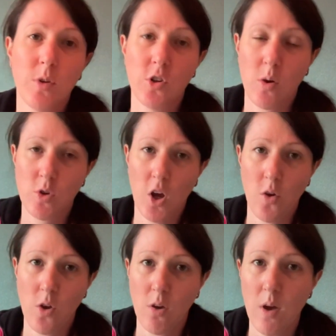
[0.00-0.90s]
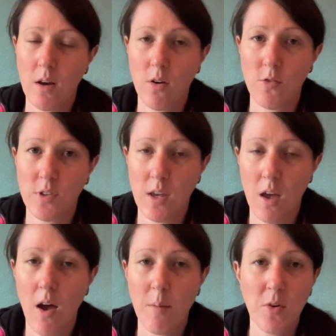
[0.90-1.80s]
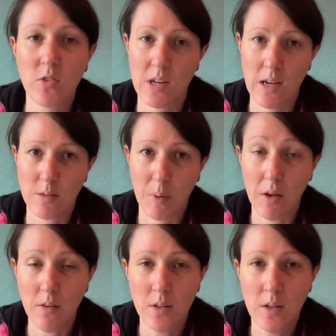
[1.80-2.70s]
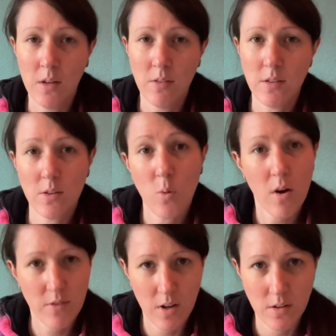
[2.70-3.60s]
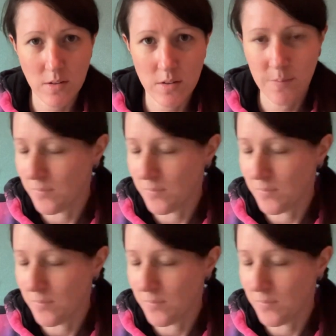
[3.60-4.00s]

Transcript: which I'll show you. And obviously I am not an expert. This is what I've learnt